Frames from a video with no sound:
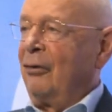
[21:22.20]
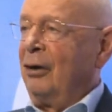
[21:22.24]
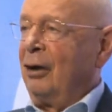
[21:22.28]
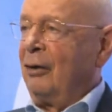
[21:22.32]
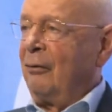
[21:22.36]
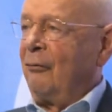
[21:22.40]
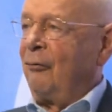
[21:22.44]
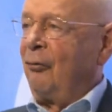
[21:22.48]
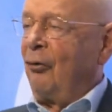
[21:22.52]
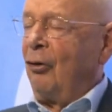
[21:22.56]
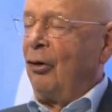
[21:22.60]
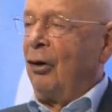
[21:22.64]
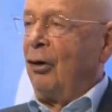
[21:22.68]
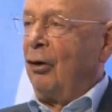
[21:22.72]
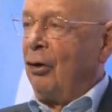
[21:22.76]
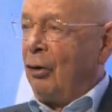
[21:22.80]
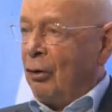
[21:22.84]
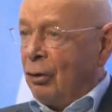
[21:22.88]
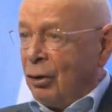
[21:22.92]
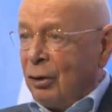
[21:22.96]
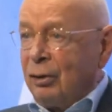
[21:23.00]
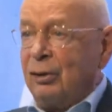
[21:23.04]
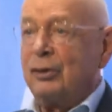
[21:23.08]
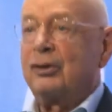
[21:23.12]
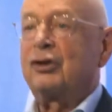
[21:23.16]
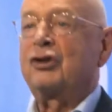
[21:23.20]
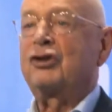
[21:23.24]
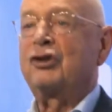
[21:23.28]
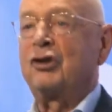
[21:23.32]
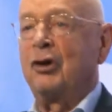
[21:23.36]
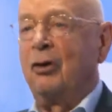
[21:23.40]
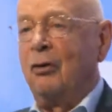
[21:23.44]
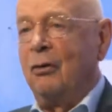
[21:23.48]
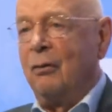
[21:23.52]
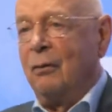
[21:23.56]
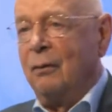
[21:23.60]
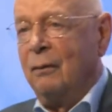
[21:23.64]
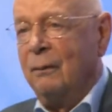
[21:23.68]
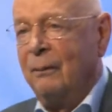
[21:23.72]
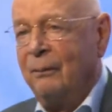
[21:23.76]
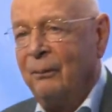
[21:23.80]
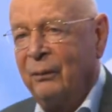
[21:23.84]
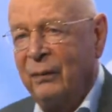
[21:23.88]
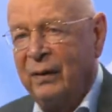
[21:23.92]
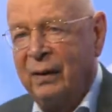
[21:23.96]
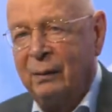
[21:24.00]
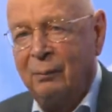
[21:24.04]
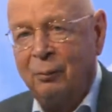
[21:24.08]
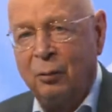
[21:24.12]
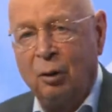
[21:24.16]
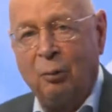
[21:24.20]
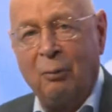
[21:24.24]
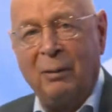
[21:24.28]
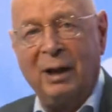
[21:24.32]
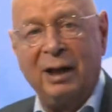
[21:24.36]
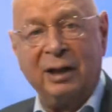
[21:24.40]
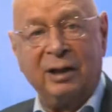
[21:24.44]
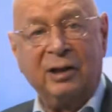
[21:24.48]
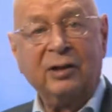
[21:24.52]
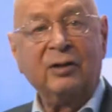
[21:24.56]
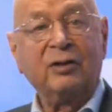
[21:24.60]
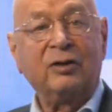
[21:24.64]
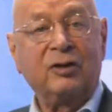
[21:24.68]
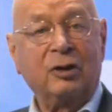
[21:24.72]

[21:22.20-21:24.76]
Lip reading: for also providing